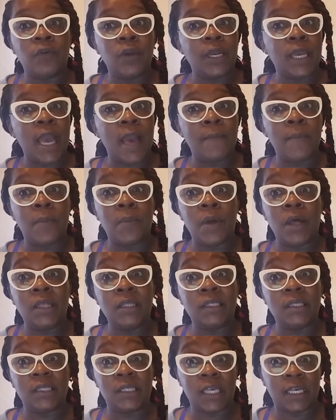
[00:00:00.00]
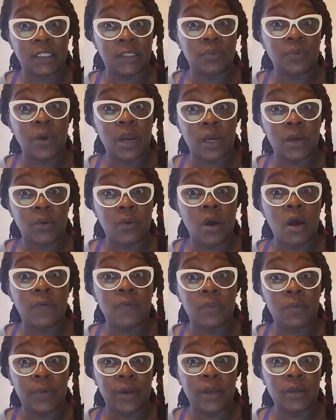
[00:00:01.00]
recapped my months, that's where I go
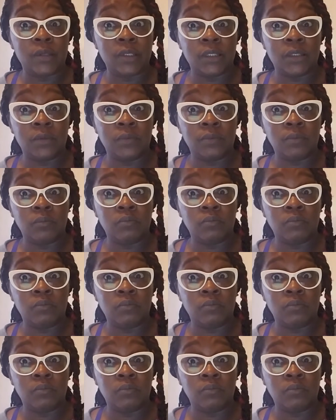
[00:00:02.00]
off the rails.